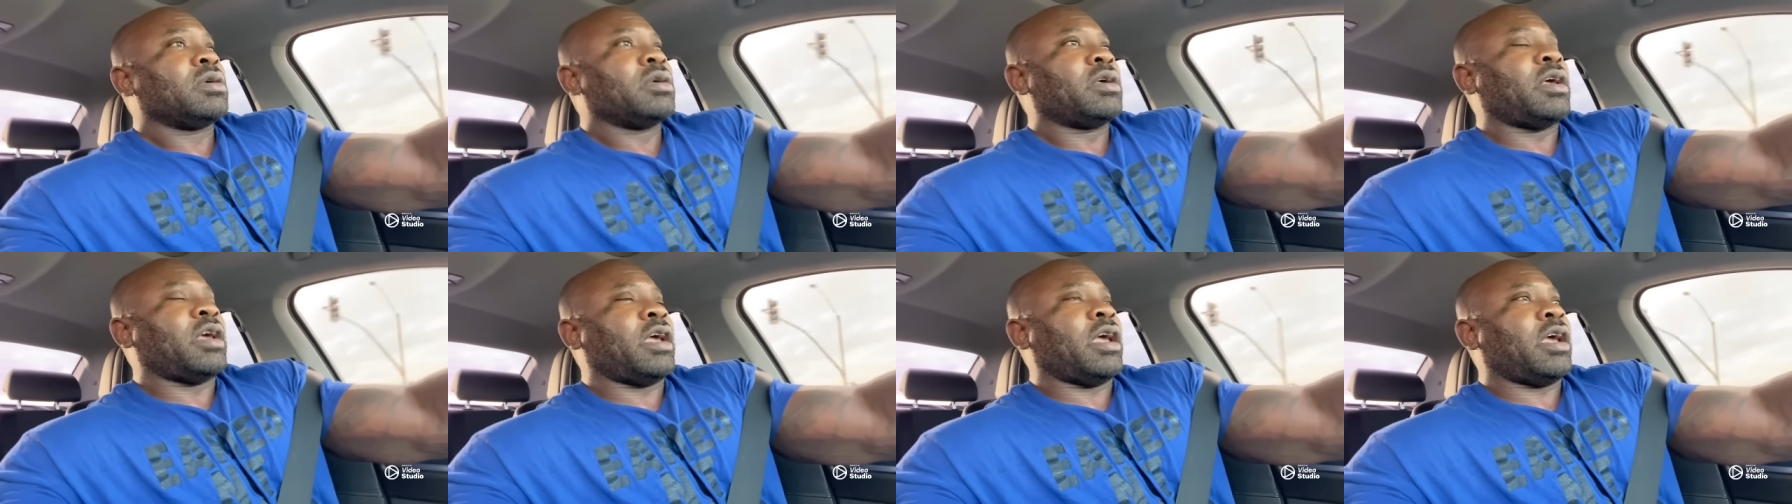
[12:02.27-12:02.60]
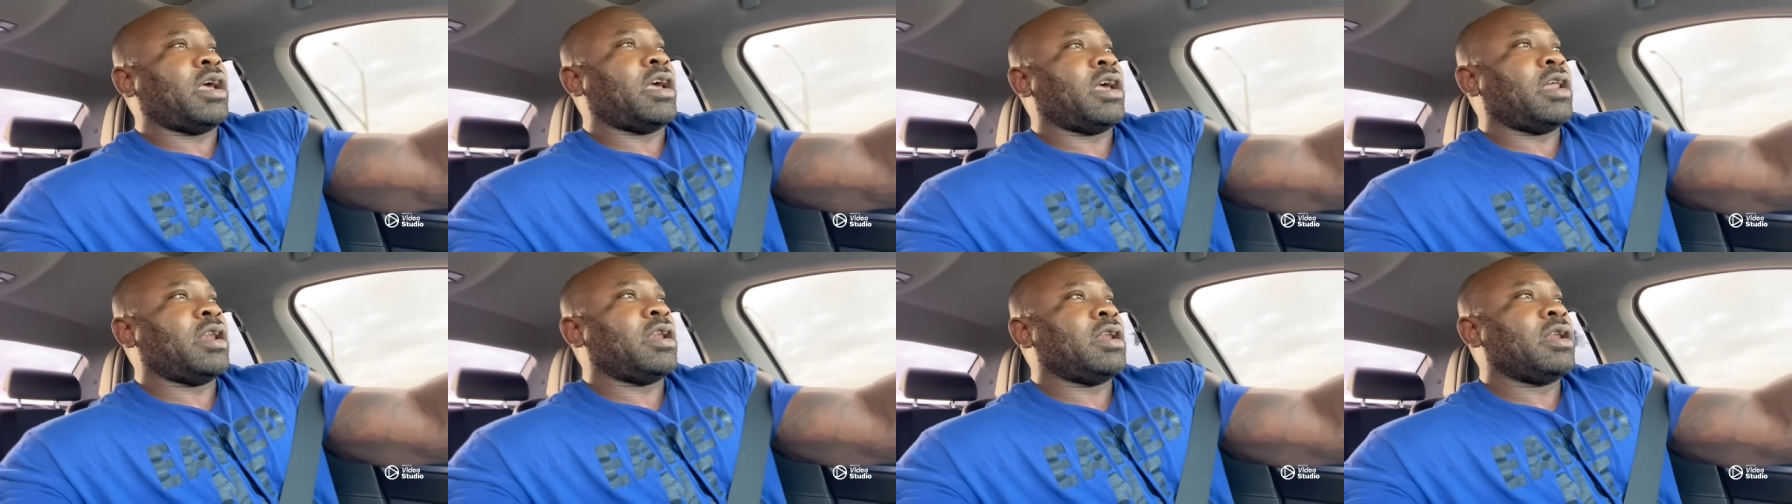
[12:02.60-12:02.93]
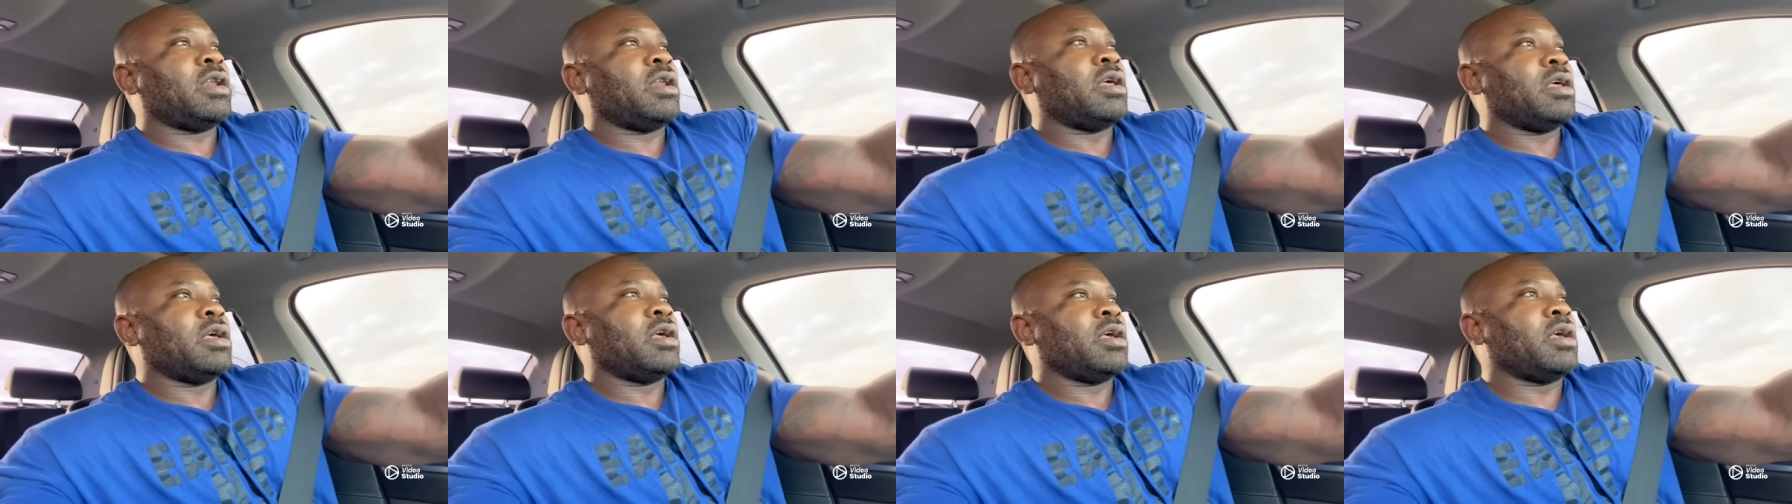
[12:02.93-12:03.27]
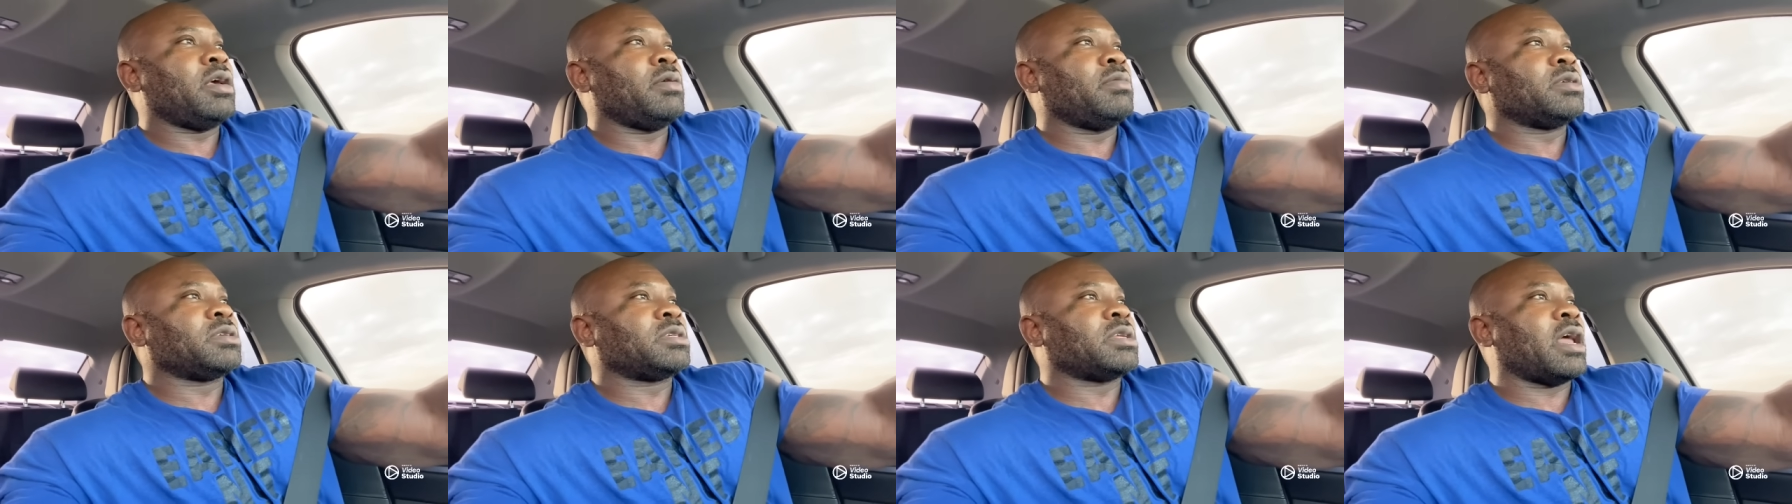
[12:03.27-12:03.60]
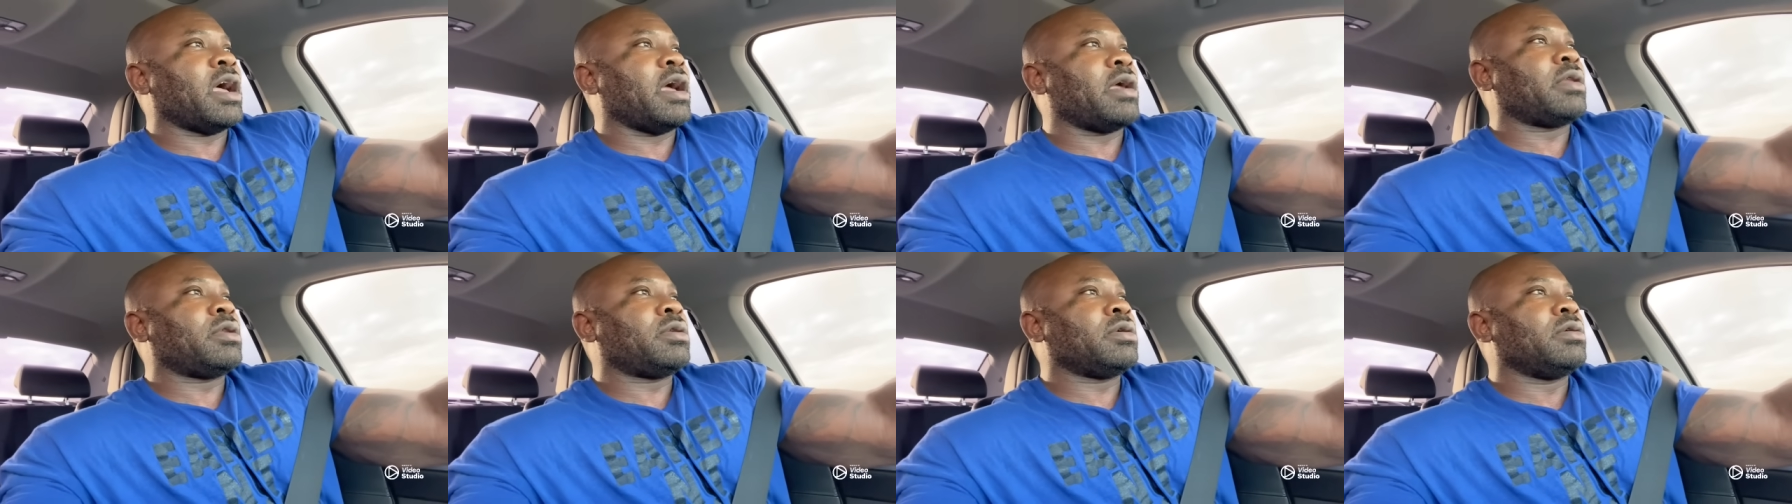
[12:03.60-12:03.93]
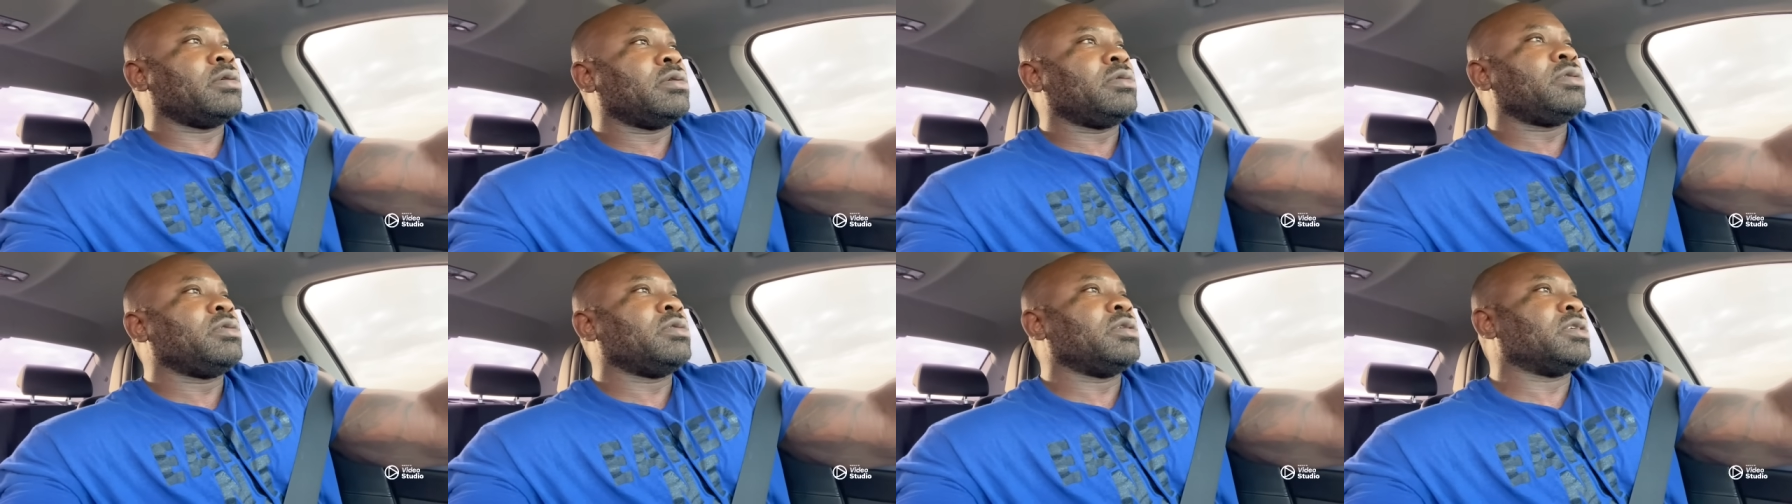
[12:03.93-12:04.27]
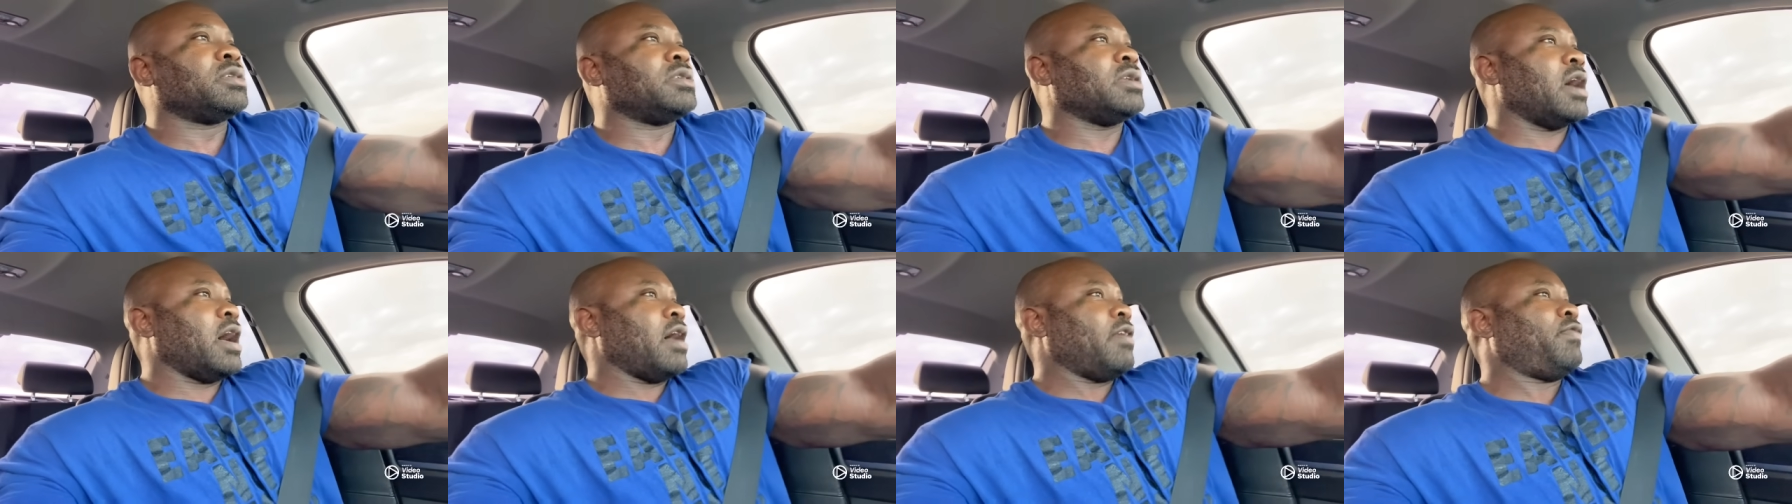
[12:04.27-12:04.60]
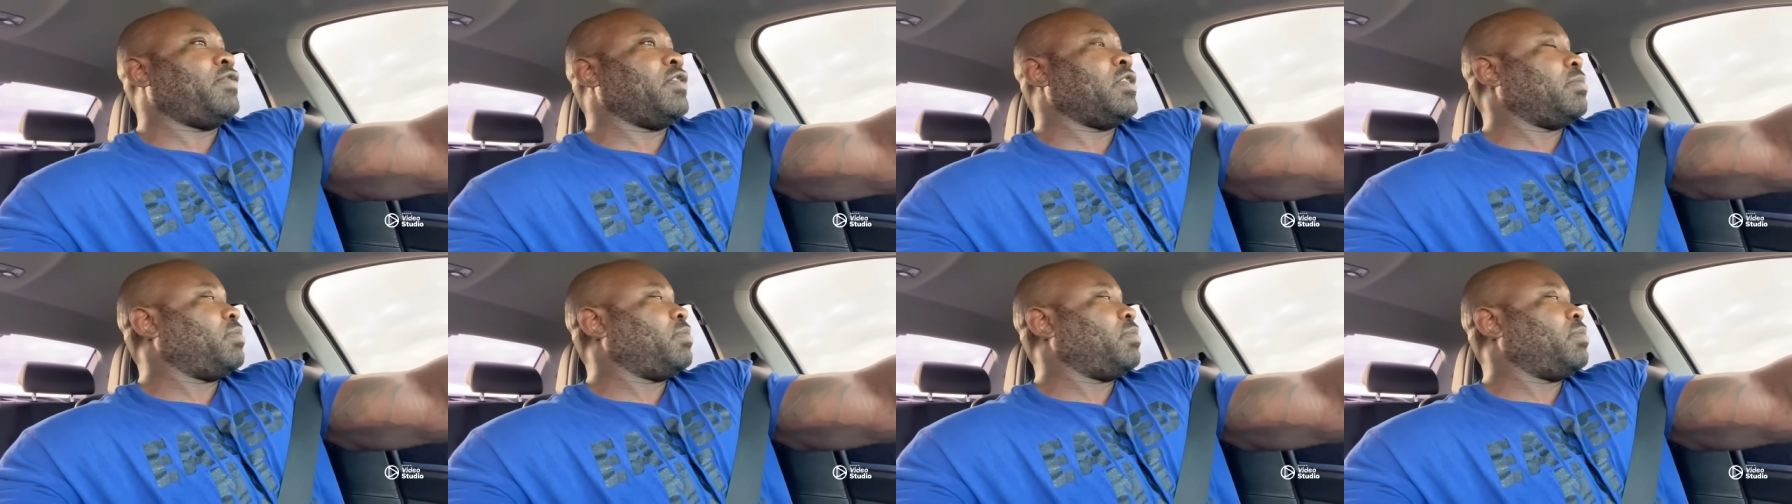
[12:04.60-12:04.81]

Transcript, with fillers: And he was like, dude, you is not fit to